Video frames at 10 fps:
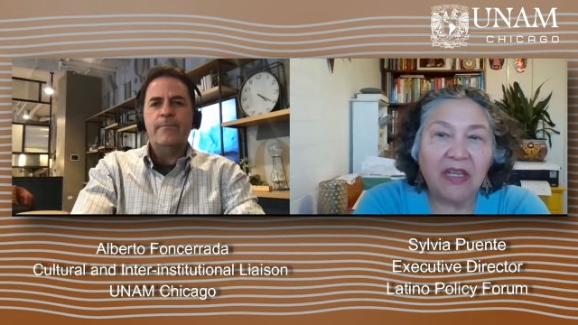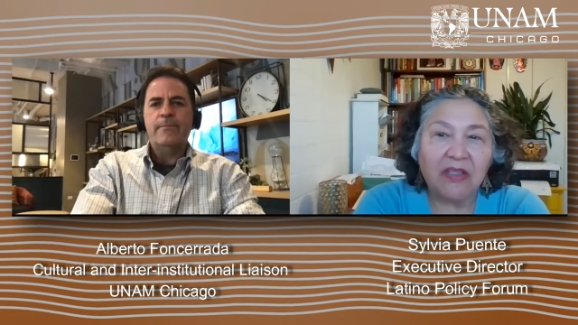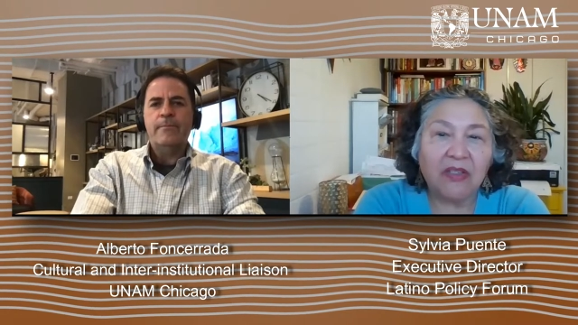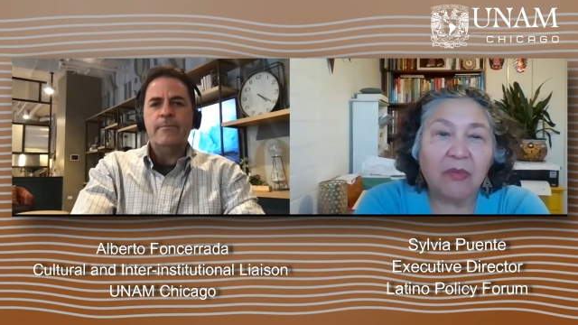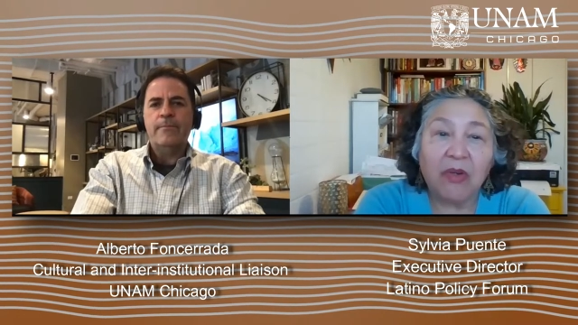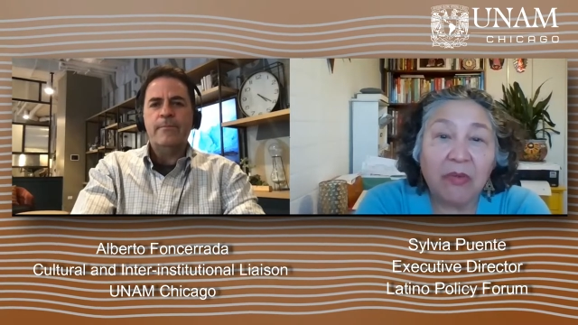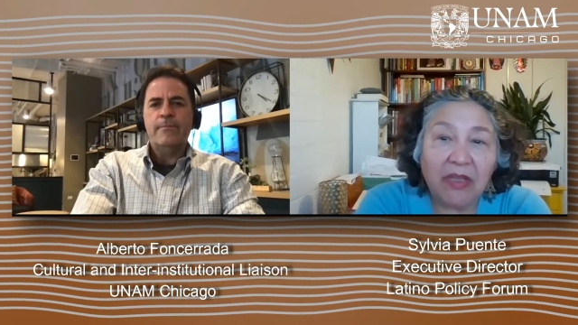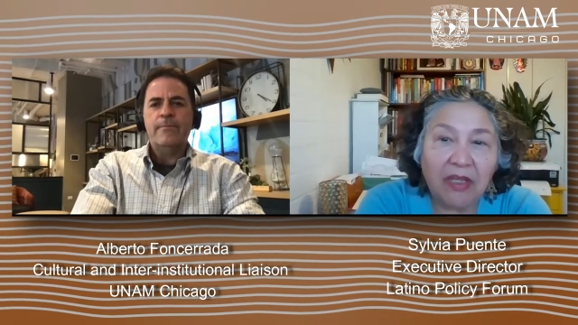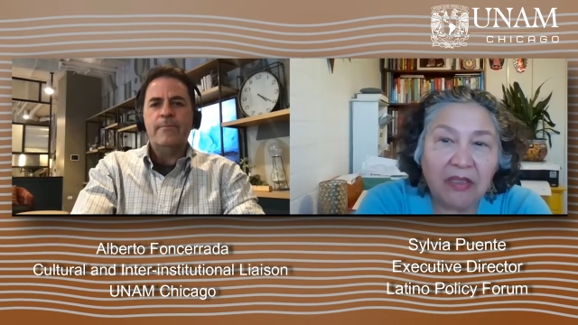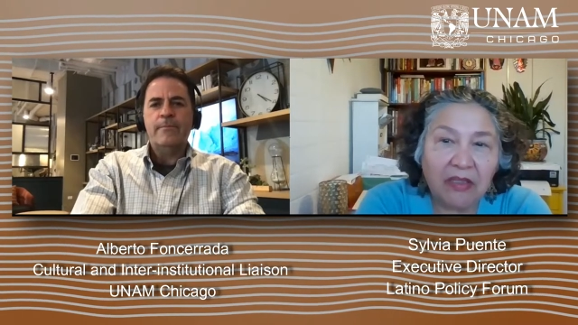Speaker 1: on suburban
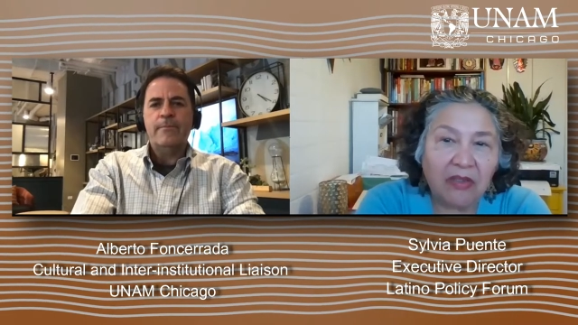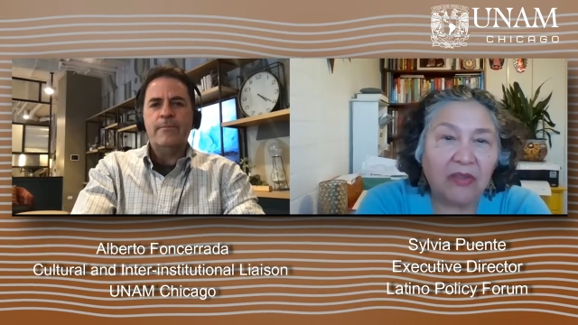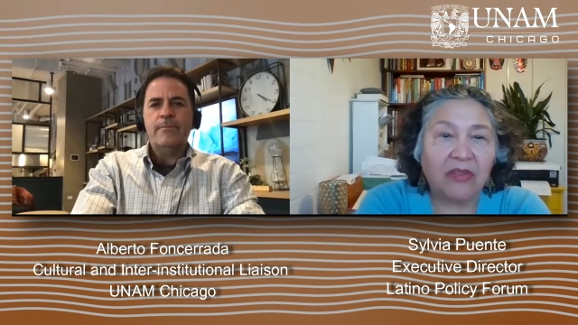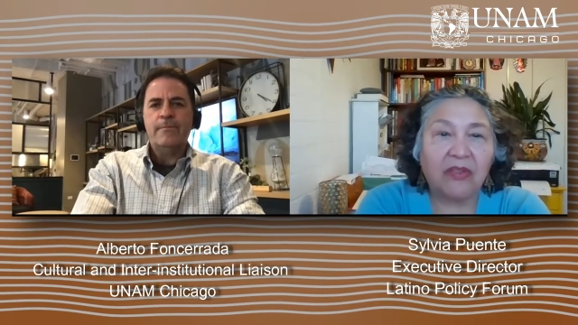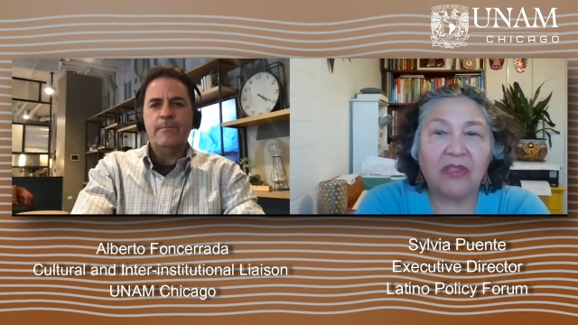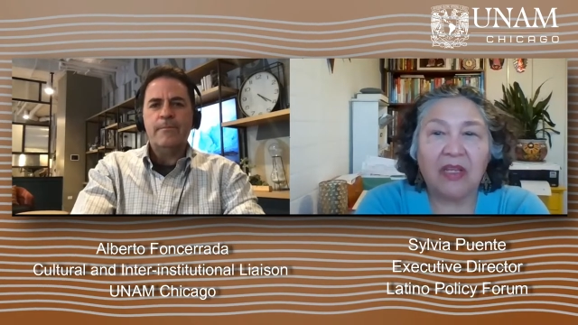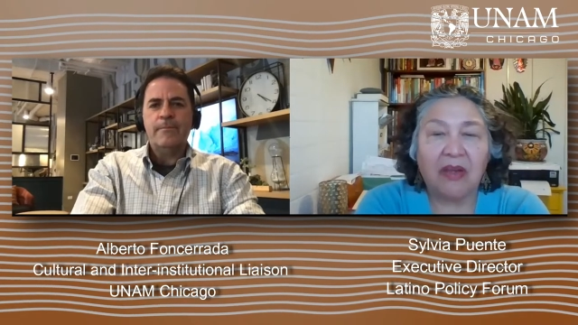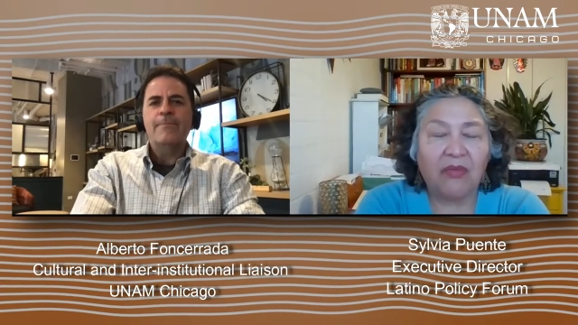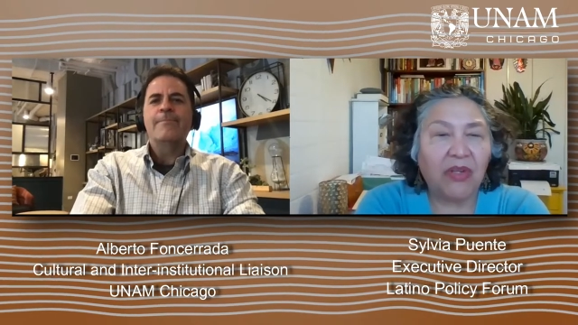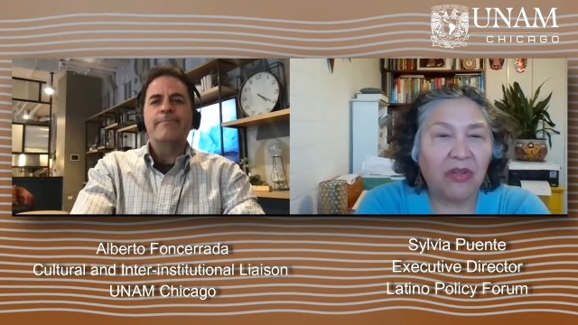Latinos, and now
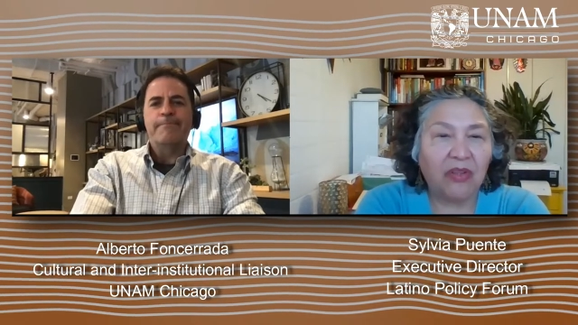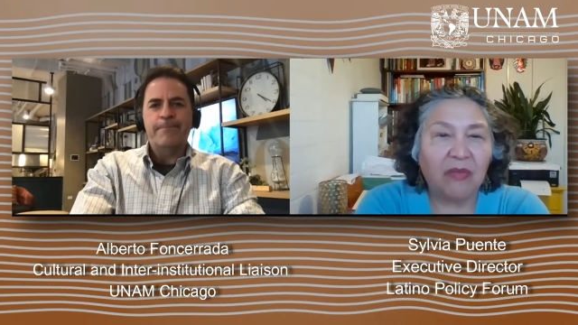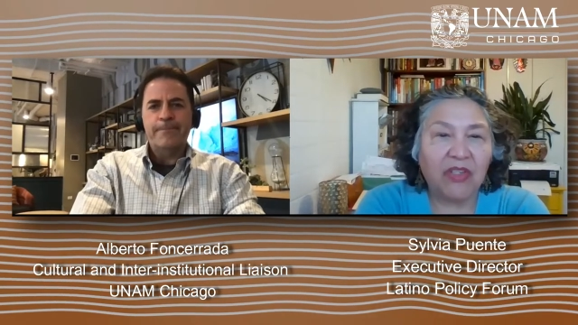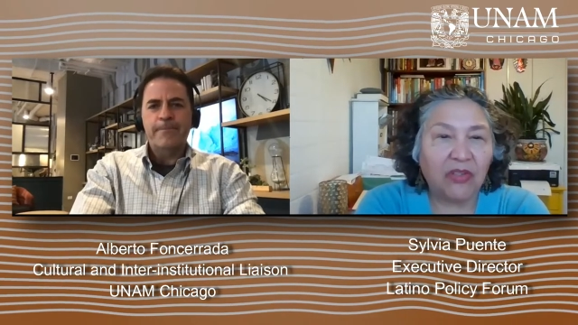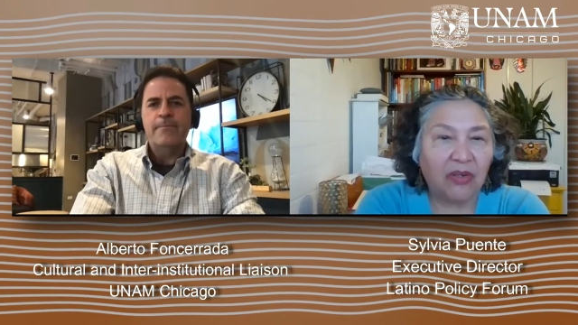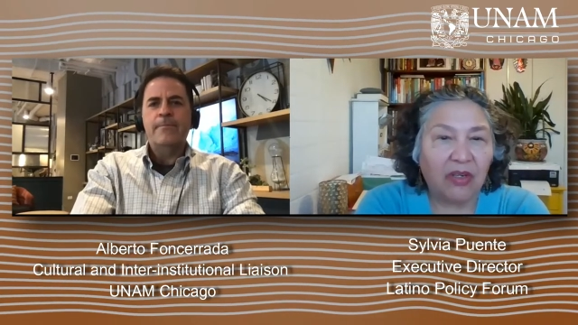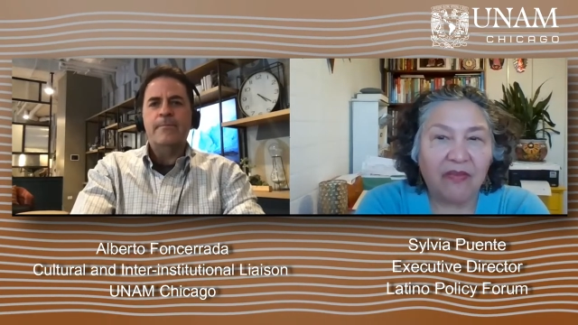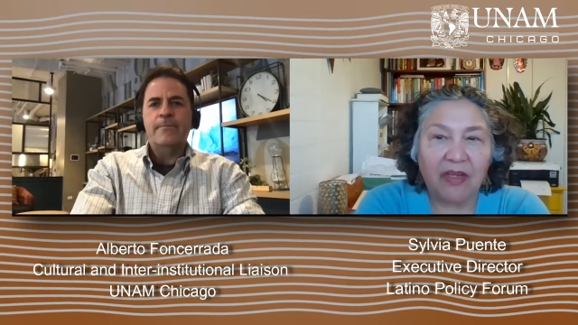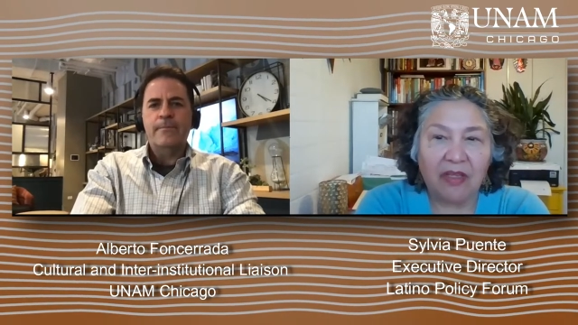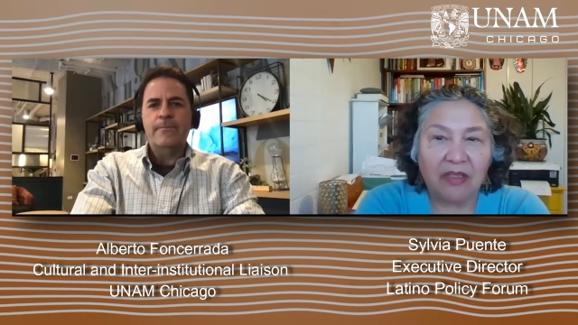we know the majority of
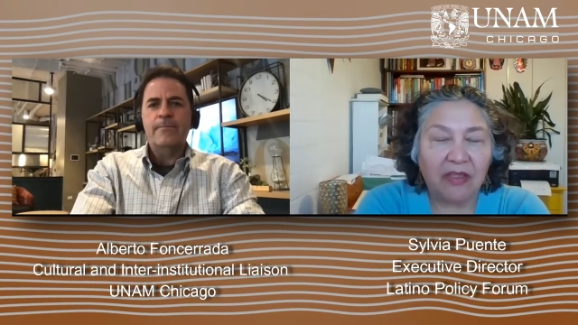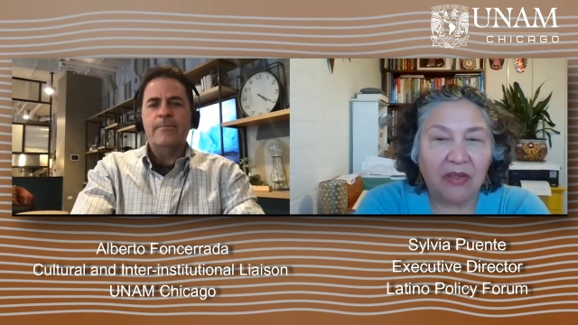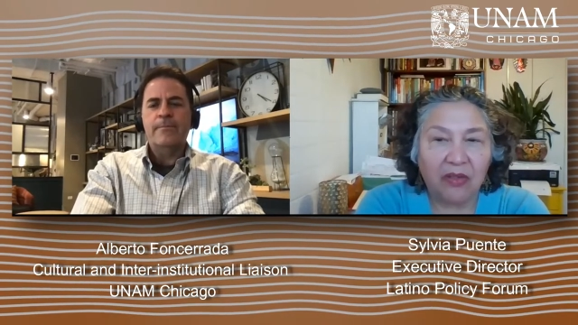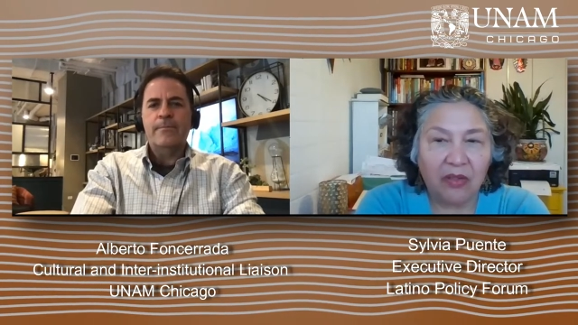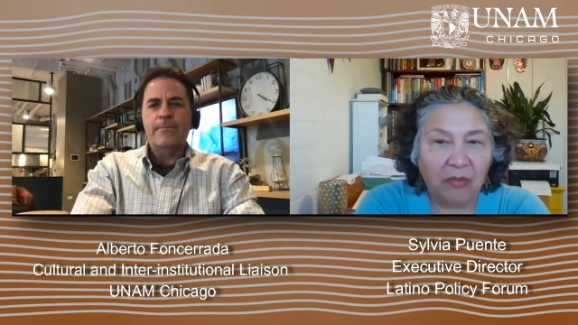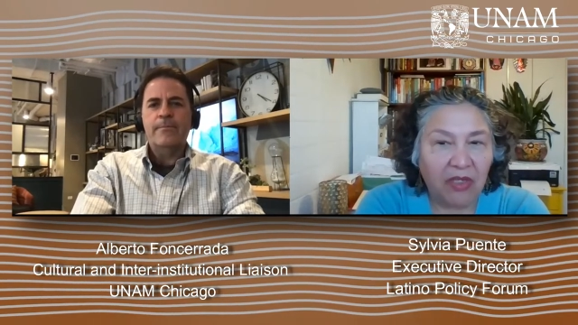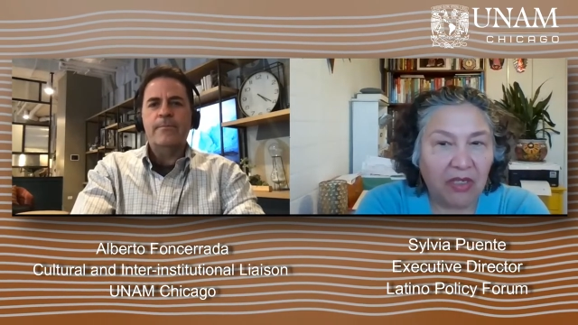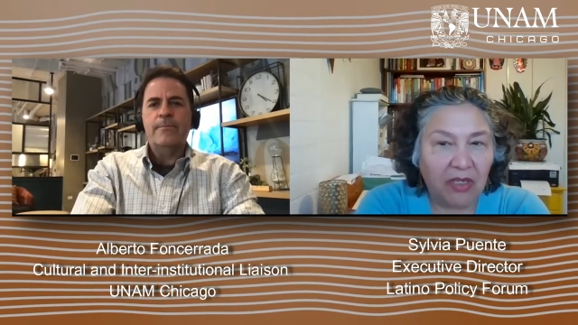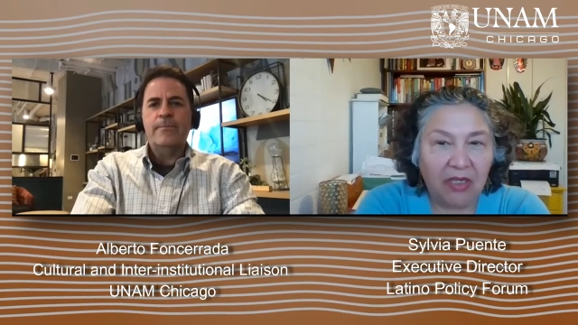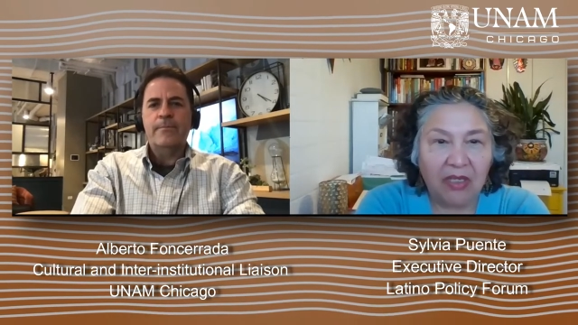our Latino
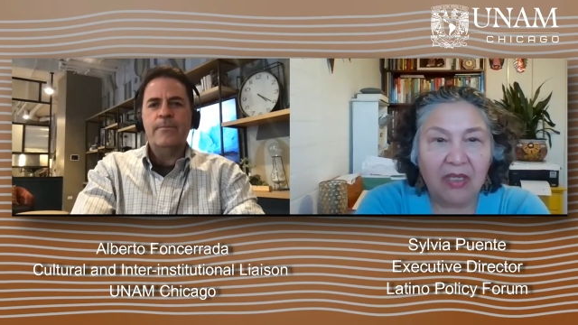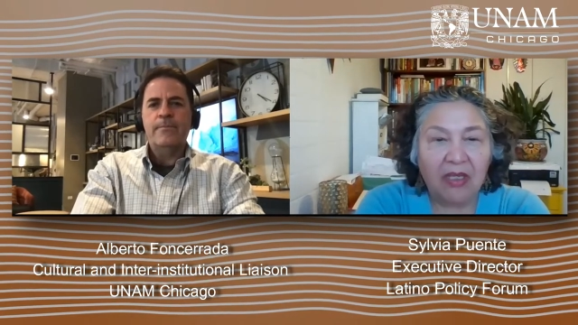community